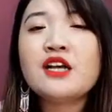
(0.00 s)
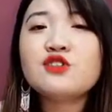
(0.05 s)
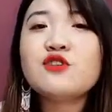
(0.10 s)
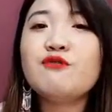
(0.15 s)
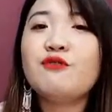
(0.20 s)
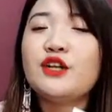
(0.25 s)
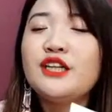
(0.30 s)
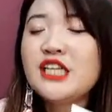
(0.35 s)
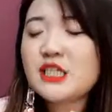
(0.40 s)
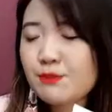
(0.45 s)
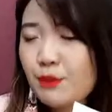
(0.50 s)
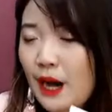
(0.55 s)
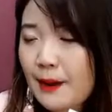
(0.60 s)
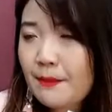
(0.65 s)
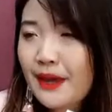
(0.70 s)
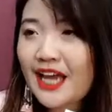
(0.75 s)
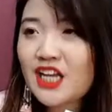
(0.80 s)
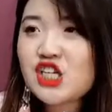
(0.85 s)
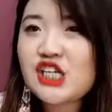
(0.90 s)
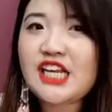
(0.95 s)
So for this
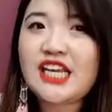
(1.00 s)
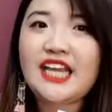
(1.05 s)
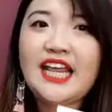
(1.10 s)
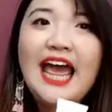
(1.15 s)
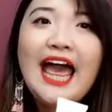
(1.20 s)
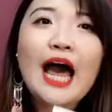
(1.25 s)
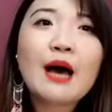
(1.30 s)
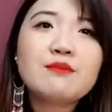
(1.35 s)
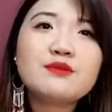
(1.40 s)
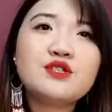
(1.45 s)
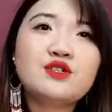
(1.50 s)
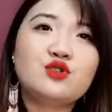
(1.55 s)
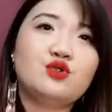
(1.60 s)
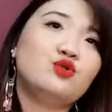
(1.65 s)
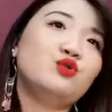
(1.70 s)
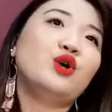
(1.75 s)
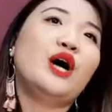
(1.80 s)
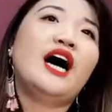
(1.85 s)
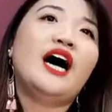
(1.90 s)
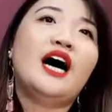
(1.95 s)
primer, actually, it helps
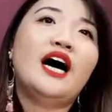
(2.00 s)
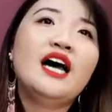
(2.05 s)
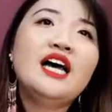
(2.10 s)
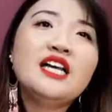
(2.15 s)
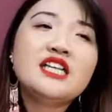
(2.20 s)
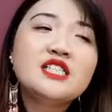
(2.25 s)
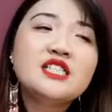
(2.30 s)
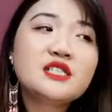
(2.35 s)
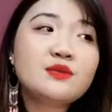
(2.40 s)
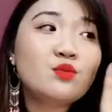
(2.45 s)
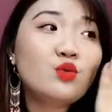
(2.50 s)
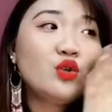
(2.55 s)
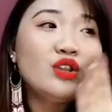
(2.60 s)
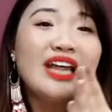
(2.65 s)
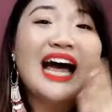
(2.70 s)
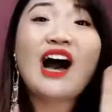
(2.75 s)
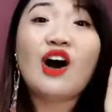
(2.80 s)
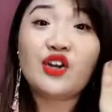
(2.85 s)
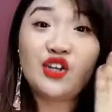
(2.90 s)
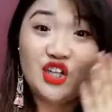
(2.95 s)
to uh, smooth
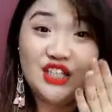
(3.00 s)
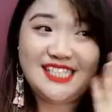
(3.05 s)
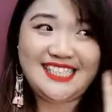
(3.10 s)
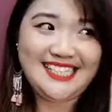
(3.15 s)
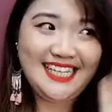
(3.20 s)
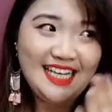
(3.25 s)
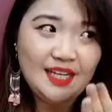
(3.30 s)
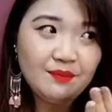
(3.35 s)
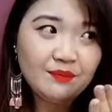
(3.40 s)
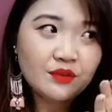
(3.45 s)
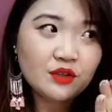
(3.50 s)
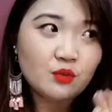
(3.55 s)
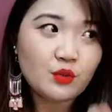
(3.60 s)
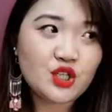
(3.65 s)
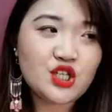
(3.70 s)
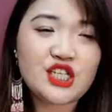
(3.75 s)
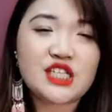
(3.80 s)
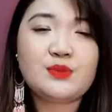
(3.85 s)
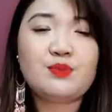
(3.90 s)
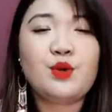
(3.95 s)
out your skin,
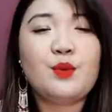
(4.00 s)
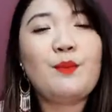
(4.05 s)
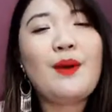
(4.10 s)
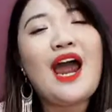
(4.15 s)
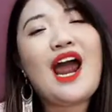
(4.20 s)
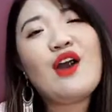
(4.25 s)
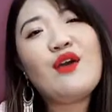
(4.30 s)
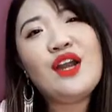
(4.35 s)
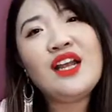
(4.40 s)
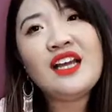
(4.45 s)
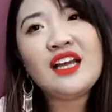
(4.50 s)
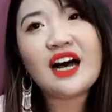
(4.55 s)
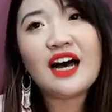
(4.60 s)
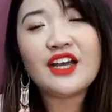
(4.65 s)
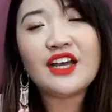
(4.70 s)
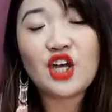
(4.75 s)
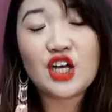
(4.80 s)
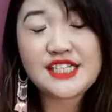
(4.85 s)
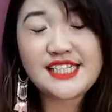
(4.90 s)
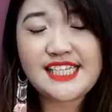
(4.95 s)
which is preparing
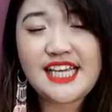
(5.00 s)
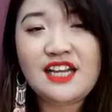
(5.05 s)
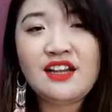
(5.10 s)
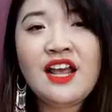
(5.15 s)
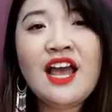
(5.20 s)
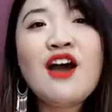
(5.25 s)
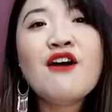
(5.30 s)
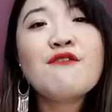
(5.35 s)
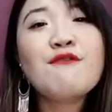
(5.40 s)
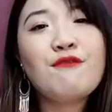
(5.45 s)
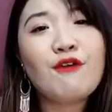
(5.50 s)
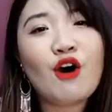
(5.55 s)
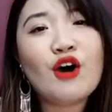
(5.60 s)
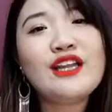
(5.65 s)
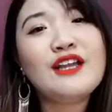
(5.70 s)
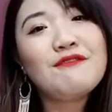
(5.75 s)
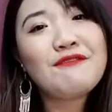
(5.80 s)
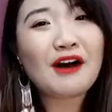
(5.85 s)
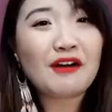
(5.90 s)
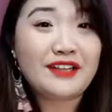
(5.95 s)
uh, your skin
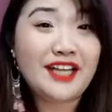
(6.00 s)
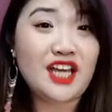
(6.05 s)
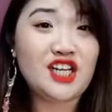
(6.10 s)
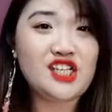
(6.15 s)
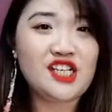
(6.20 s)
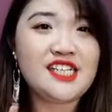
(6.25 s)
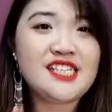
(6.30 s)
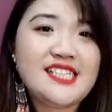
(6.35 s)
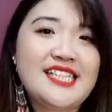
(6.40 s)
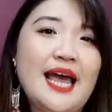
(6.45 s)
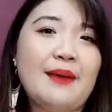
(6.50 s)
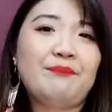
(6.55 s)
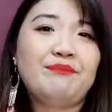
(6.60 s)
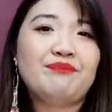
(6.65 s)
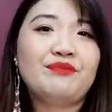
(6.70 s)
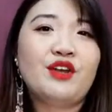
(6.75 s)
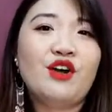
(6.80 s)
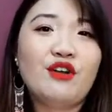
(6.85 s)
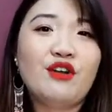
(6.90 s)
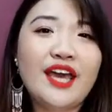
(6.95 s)
for the foundation step.
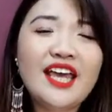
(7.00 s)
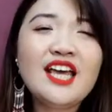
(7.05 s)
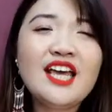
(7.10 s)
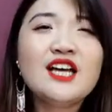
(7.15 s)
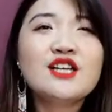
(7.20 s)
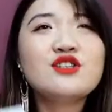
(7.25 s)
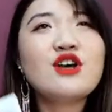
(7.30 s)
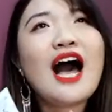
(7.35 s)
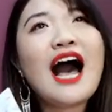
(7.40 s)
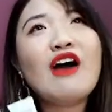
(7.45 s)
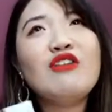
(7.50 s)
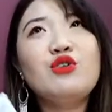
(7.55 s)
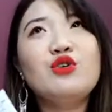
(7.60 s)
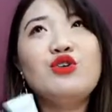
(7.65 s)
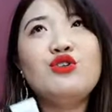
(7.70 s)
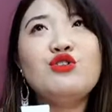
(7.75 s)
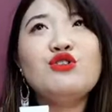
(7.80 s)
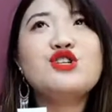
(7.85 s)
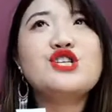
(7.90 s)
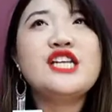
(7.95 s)
Okay, so how do
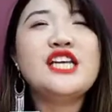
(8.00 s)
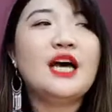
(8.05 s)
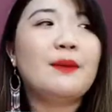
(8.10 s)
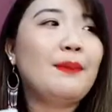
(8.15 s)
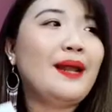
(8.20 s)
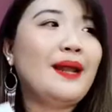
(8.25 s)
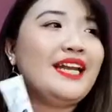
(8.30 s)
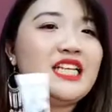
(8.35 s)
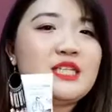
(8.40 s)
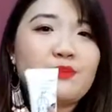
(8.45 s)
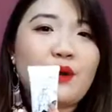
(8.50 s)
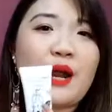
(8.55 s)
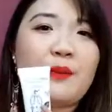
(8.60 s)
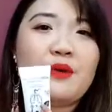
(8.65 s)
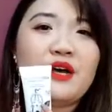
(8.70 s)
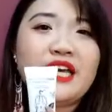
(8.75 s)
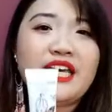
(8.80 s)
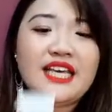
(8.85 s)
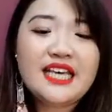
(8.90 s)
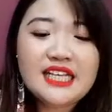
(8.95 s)
you usually apply this
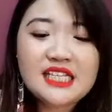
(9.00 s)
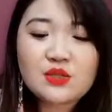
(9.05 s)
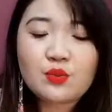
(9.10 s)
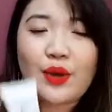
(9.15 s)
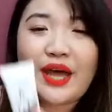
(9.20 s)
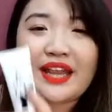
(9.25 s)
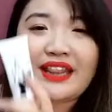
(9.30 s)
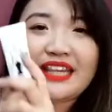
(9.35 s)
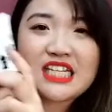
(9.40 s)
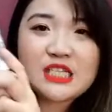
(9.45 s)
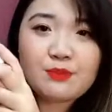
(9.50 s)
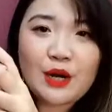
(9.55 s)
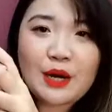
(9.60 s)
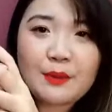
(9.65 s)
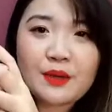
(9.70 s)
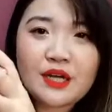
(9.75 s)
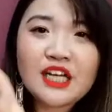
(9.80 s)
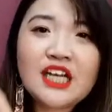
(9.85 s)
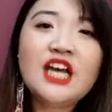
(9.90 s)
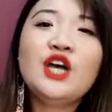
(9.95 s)
primer is when this
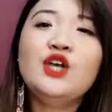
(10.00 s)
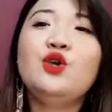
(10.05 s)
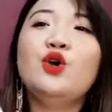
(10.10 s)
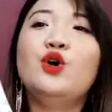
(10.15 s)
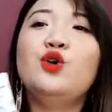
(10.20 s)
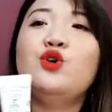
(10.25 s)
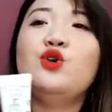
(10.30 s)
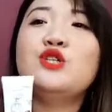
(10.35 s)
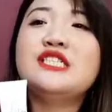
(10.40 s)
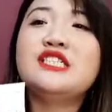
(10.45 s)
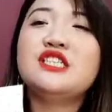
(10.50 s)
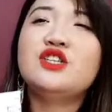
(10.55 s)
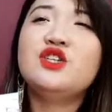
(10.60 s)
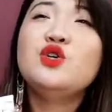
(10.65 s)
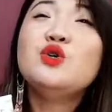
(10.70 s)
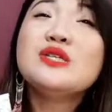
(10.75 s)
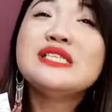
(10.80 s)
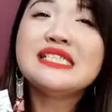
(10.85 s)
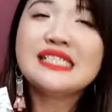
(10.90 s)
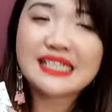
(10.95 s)
primer, you use,
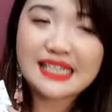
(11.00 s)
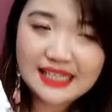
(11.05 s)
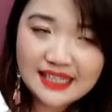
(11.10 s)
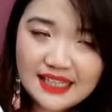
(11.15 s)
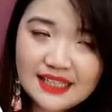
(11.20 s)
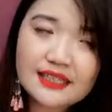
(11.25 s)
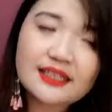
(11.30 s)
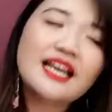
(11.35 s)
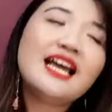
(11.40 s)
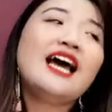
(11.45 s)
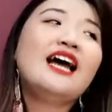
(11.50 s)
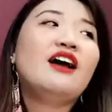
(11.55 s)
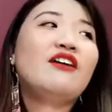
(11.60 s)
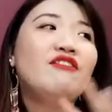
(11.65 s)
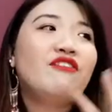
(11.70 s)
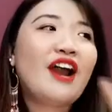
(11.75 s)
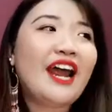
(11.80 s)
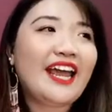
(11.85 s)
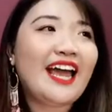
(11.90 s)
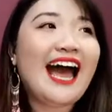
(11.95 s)
use it
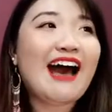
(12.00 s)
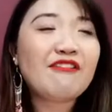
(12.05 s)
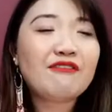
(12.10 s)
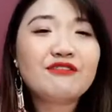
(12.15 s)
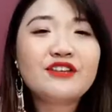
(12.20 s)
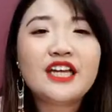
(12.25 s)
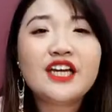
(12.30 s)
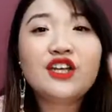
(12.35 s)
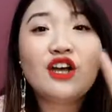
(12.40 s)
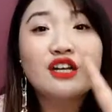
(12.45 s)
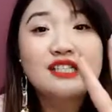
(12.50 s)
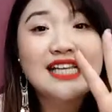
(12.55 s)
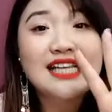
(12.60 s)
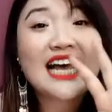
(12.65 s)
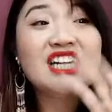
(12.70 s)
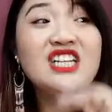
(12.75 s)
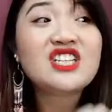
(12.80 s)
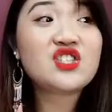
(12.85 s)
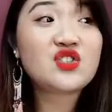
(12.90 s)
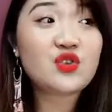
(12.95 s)
right after your
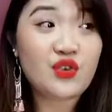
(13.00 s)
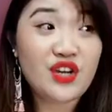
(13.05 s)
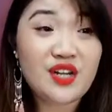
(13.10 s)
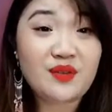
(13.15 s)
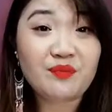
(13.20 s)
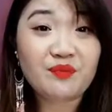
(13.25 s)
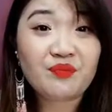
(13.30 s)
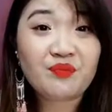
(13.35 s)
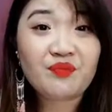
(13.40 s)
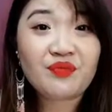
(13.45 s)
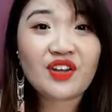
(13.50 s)
sunscreen.